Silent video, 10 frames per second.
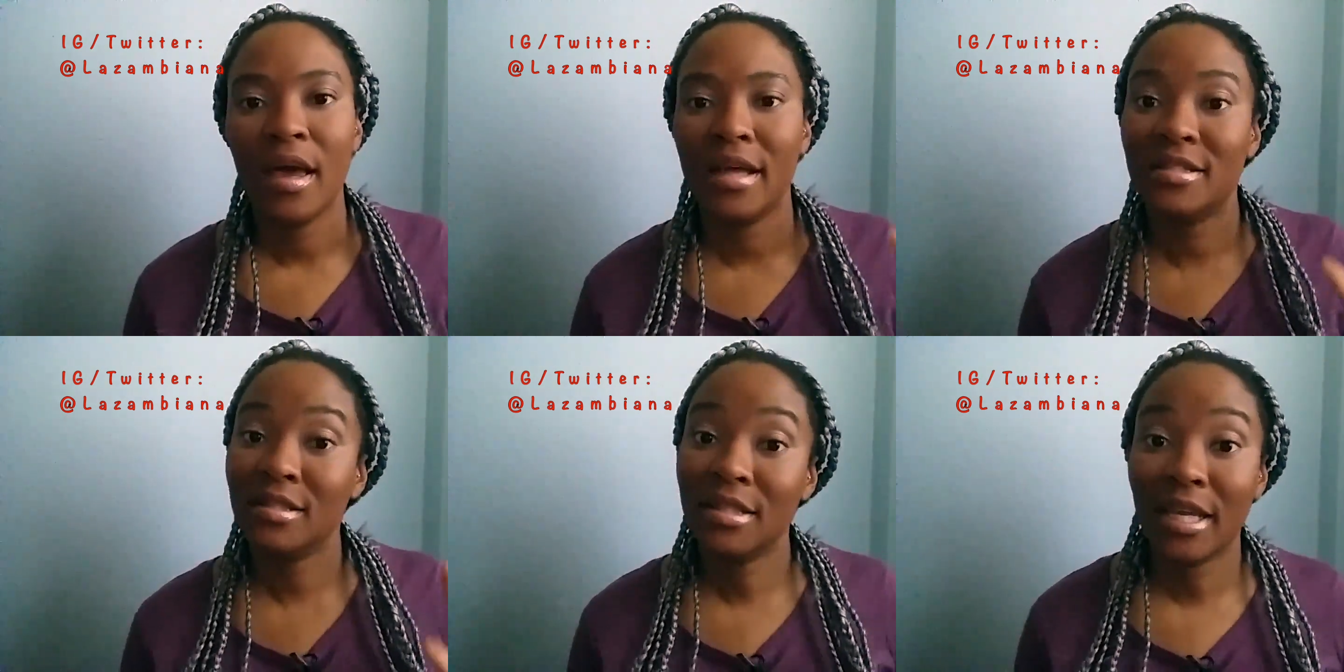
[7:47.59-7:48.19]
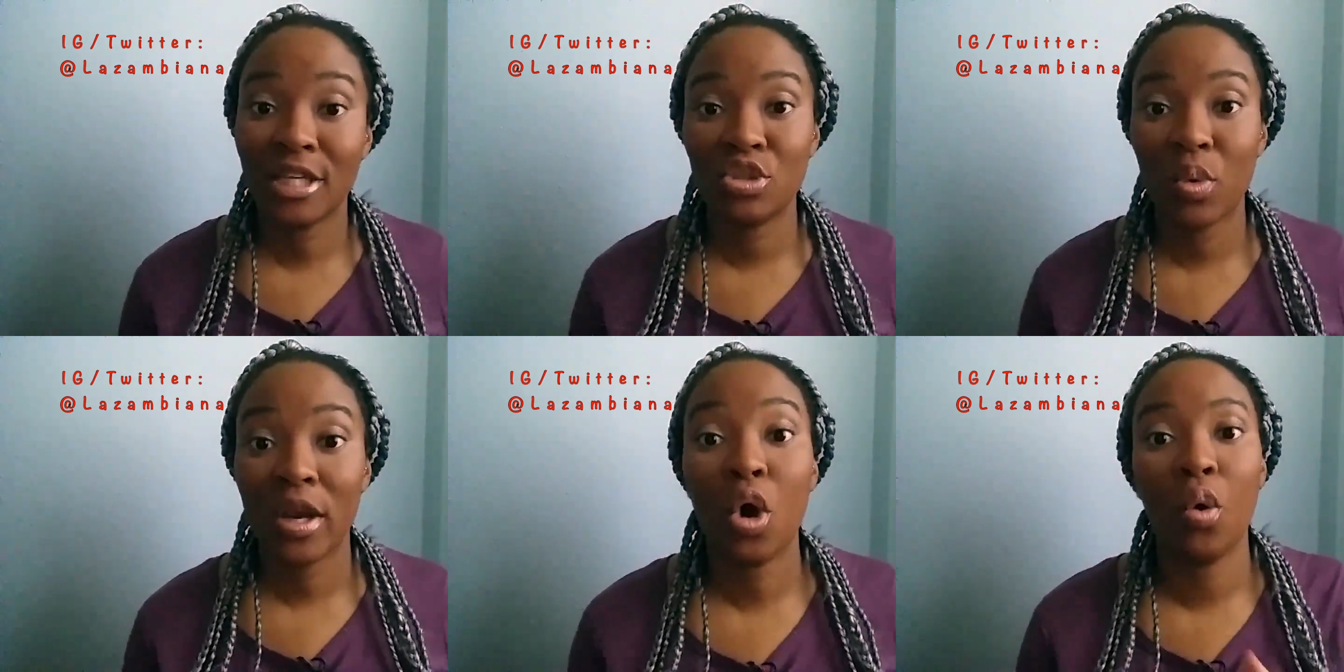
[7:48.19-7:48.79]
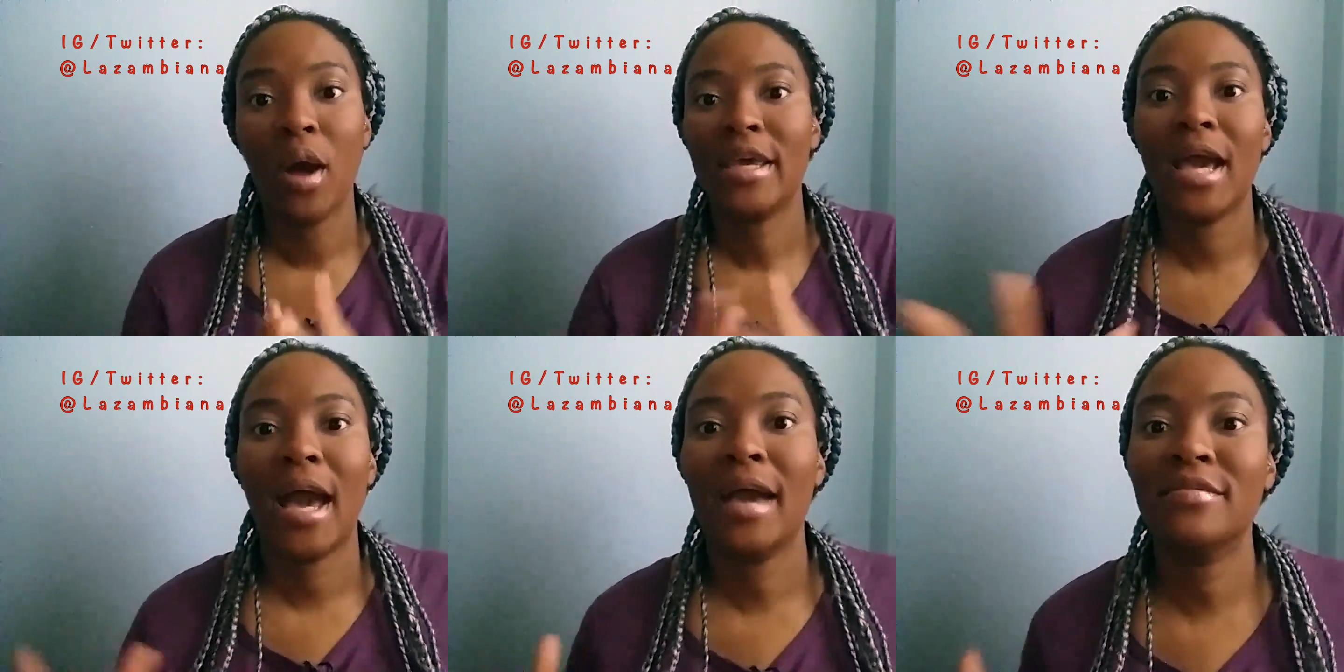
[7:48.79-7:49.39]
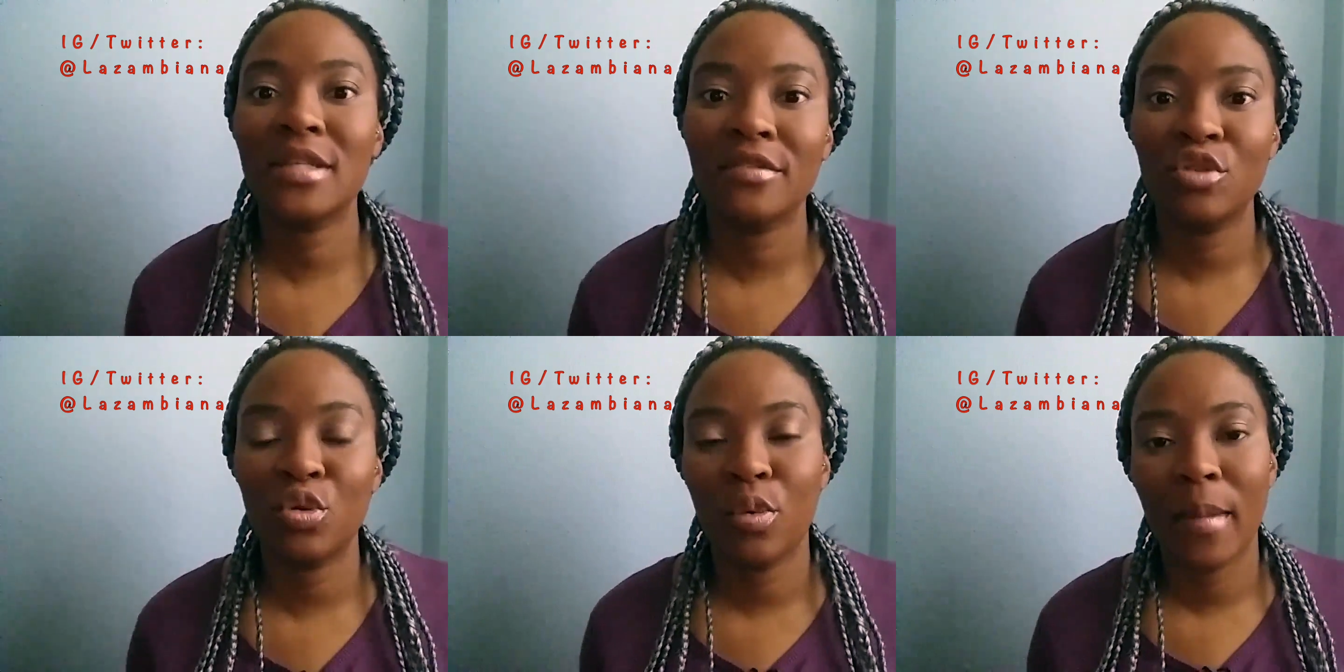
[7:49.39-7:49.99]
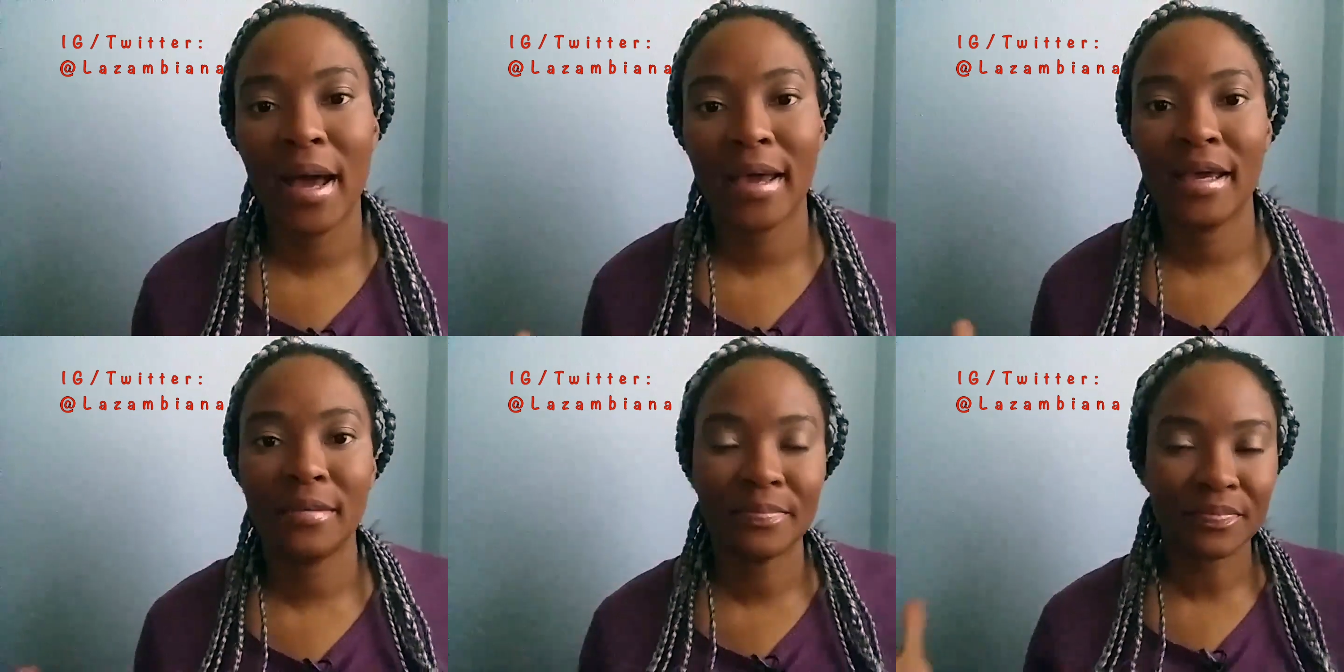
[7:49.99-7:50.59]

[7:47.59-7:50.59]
Until the next one. Oh yeah, I have to give you my